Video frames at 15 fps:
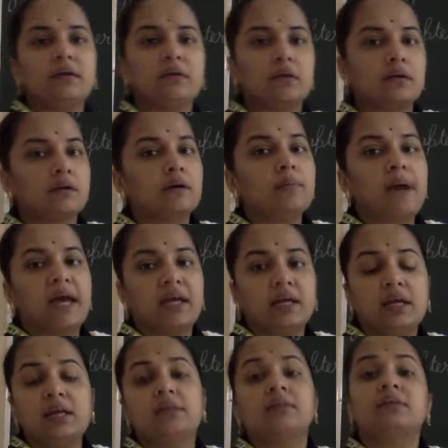
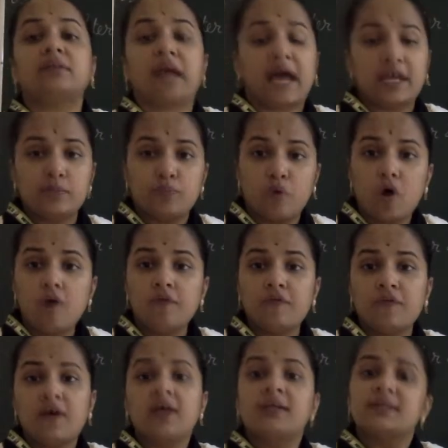determining the type of
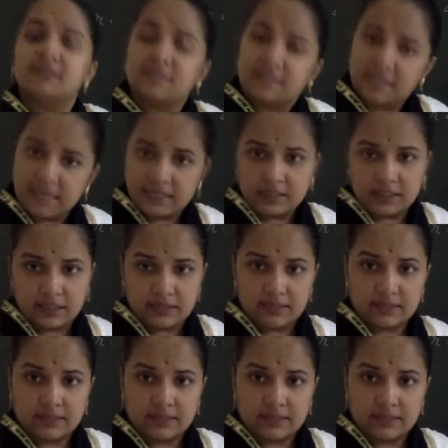sentence.